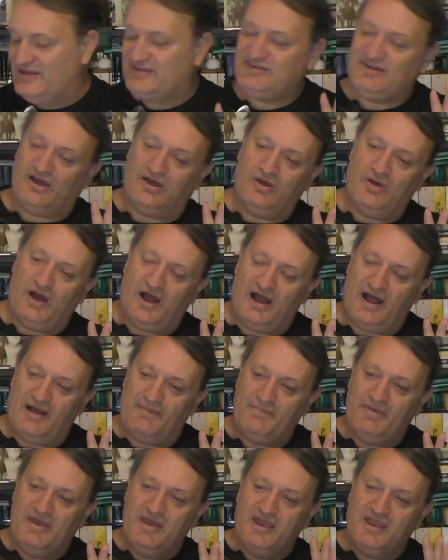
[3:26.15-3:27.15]

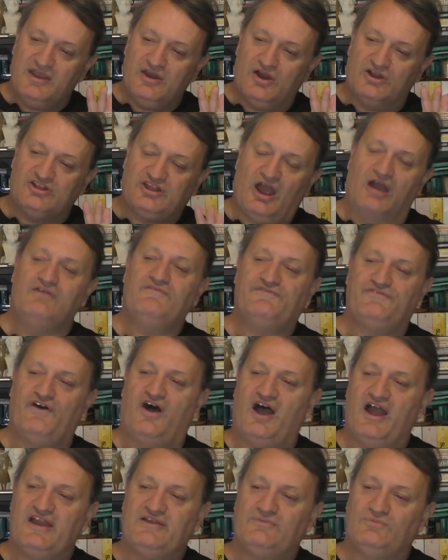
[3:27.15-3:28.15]
So, don't
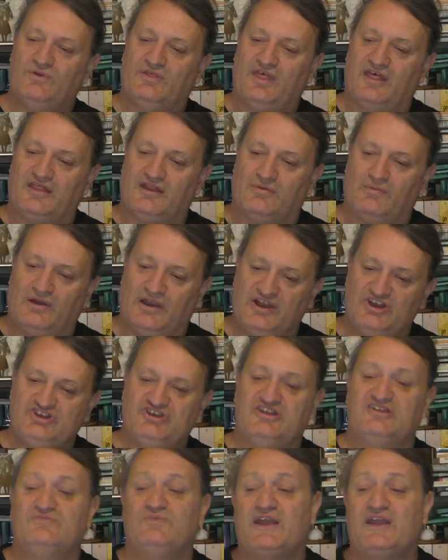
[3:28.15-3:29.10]
fight with other religions.